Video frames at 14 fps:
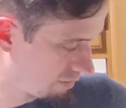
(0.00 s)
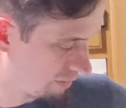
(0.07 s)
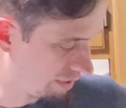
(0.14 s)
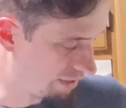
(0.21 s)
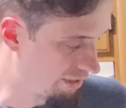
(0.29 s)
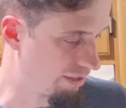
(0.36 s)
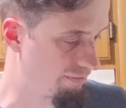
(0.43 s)

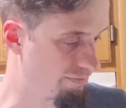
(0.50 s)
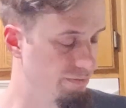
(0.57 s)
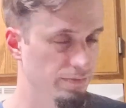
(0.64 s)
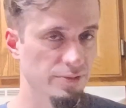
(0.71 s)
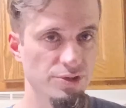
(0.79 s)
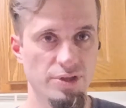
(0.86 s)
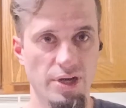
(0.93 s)
And I've
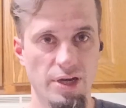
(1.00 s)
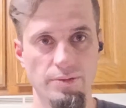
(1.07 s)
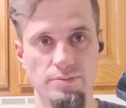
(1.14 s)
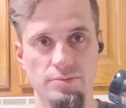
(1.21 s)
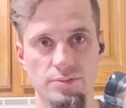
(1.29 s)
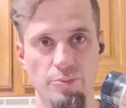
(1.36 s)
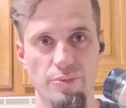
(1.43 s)
just got
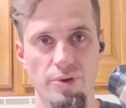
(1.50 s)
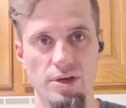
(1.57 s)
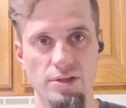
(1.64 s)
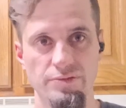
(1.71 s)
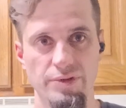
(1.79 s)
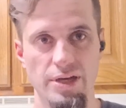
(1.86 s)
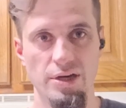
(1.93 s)
a
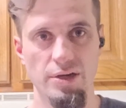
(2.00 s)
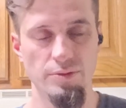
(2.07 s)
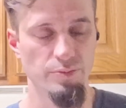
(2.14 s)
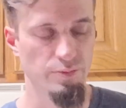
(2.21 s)
bottle of it here,